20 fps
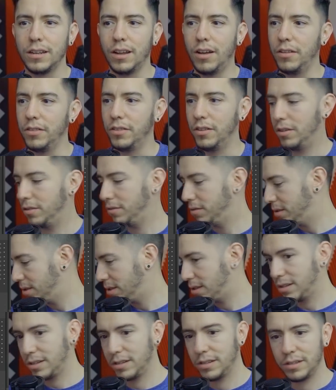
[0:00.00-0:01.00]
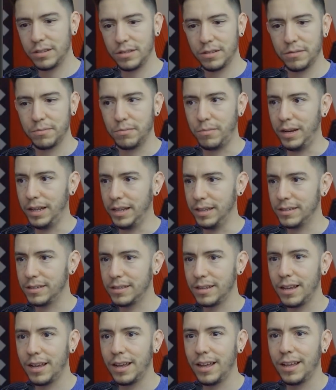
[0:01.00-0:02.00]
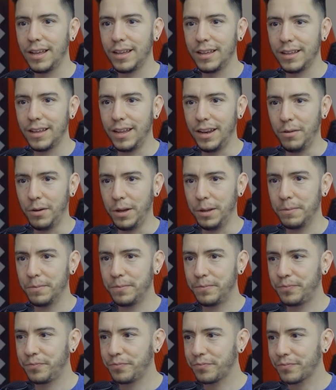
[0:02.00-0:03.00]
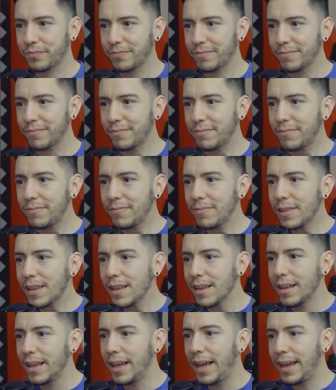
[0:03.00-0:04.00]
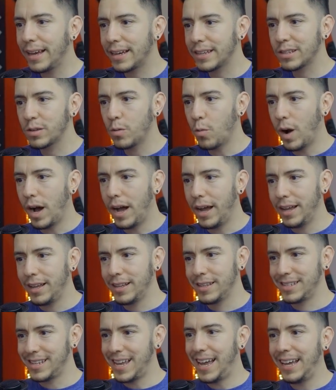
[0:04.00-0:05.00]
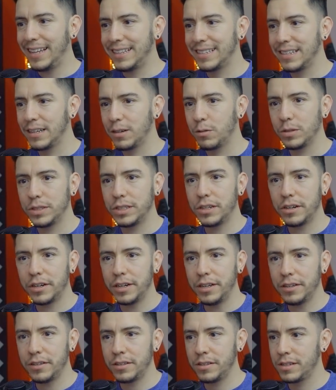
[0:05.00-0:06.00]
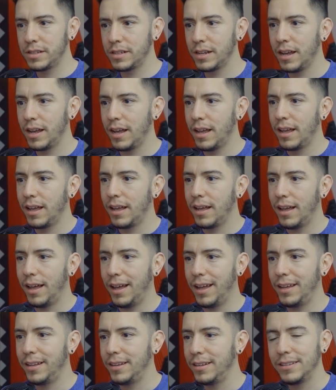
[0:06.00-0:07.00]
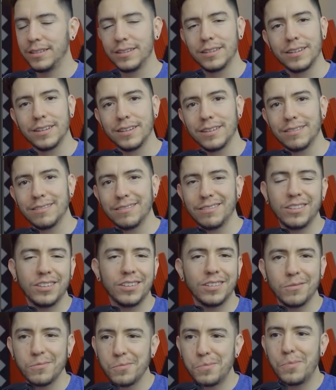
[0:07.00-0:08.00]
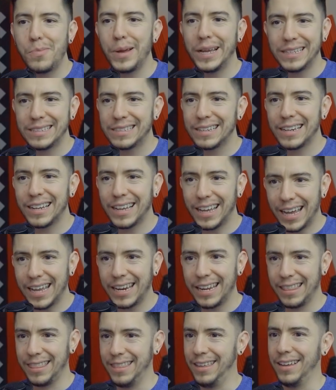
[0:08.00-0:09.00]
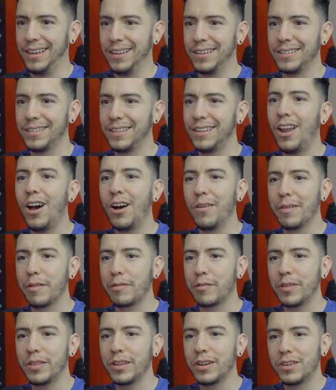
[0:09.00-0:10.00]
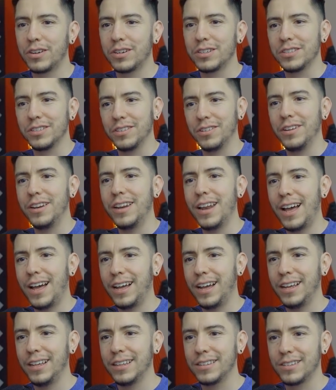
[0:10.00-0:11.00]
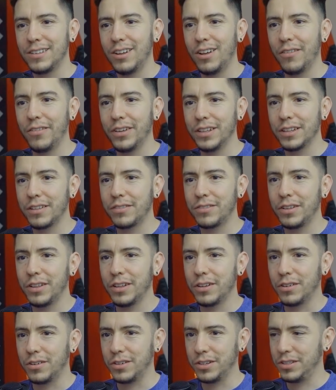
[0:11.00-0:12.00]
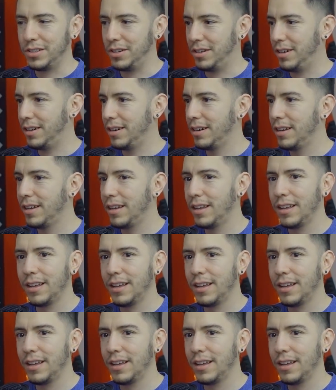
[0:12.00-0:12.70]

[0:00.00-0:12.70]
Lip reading: No, don't, please. Anyway, X, Y, Z, quaternions, and basically anything. Love the 3D cursor, nice, loving the 3D cursor.